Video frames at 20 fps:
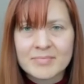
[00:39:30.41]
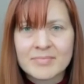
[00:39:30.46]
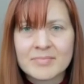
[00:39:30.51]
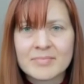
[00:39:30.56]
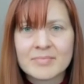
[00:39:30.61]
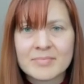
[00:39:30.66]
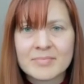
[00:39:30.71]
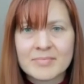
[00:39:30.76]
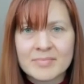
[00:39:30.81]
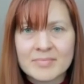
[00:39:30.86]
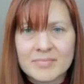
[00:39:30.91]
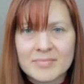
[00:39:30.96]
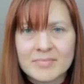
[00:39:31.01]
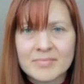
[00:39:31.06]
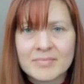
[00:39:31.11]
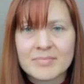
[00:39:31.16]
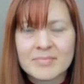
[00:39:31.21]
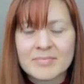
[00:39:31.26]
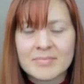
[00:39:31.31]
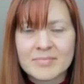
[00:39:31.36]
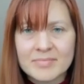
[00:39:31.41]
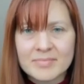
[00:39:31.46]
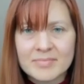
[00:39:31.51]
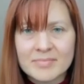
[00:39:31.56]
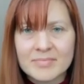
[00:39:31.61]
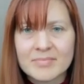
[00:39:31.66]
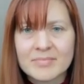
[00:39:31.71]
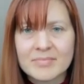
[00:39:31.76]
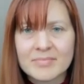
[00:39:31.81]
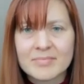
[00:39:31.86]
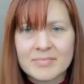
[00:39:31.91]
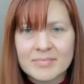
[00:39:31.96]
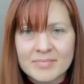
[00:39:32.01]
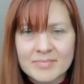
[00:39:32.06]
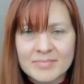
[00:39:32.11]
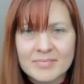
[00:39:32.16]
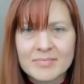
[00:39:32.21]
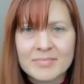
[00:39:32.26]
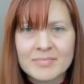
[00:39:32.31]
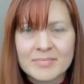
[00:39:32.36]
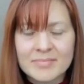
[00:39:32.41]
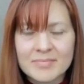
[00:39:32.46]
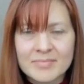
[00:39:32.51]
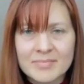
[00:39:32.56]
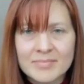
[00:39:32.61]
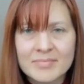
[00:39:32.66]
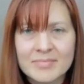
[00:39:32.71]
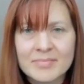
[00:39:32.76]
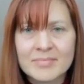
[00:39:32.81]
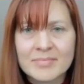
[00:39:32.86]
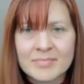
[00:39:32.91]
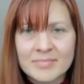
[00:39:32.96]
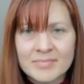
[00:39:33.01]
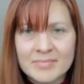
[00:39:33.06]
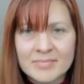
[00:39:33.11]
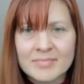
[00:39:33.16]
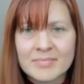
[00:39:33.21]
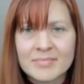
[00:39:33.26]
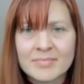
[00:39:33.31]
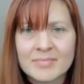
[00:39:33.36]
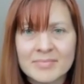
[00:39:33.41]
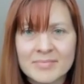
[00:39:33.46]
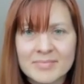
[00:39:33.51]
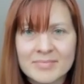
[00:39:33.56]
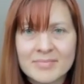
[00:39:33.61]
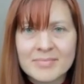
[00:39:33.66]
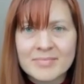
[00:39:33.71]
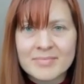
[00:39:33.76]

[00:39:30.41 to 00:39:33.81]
The person shown says nothing.